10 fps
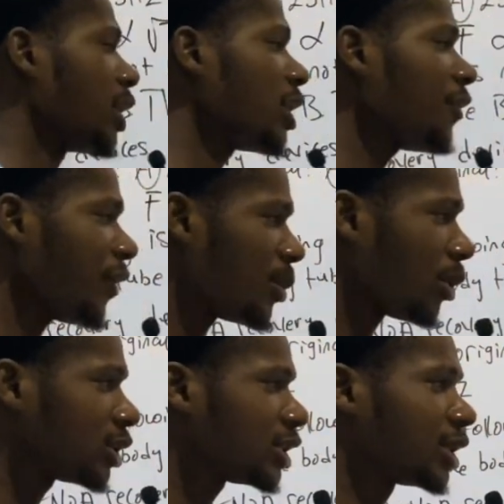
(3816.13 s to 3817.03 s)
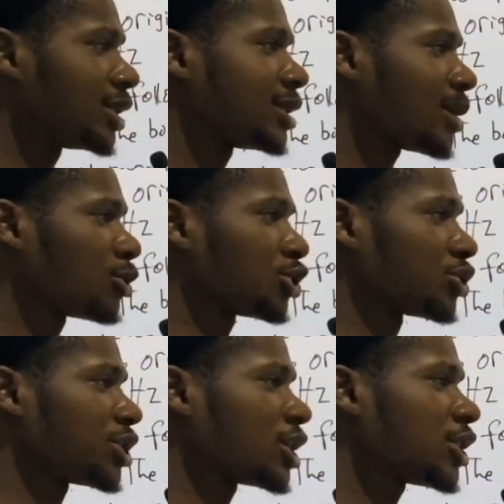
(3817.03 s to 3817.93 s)
If a body in a linear motion
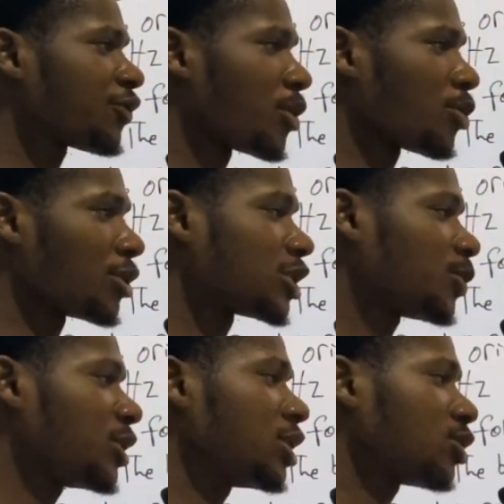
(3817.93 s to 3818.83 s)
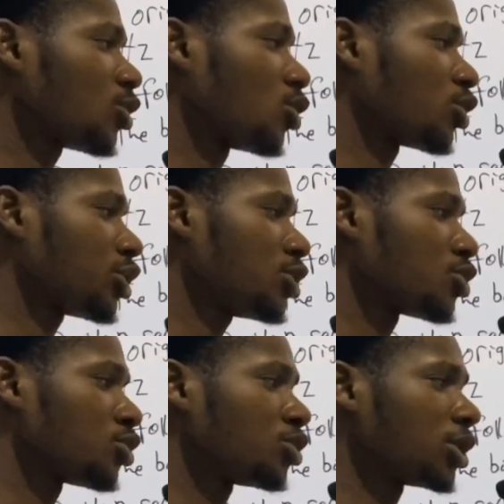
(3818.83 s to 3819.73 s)
changes from point P to
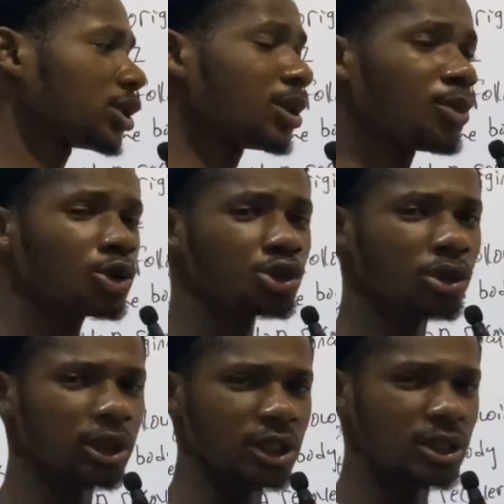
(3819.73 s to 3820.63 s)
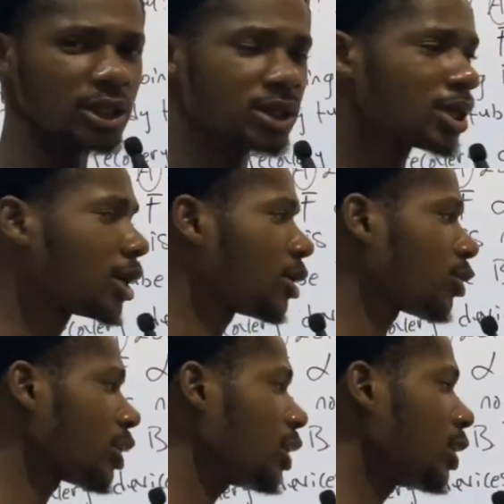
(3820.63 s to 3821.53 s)
Q, the motion is,
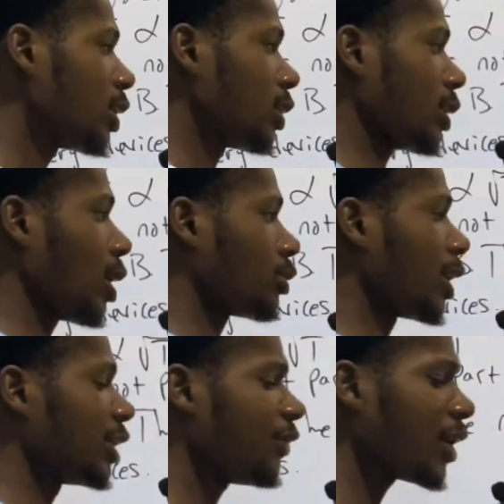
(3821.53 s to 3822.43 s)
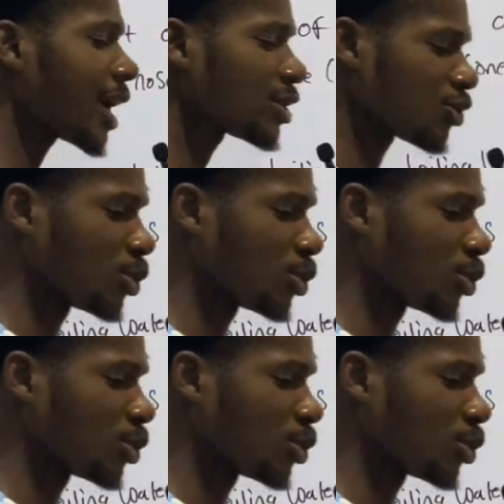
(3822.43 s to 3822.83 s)
okay, now there are different kinds of